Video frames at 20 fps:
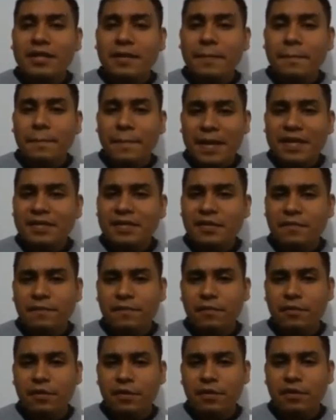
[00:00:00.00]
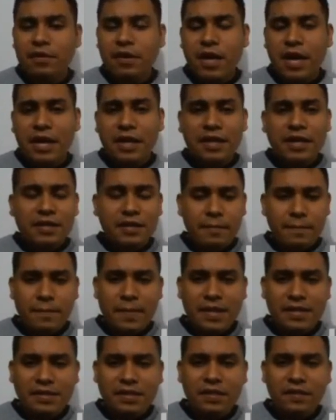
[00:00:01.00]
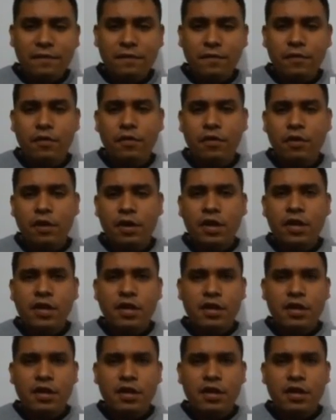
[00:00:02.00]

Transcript: the pencil for? I need the pencil for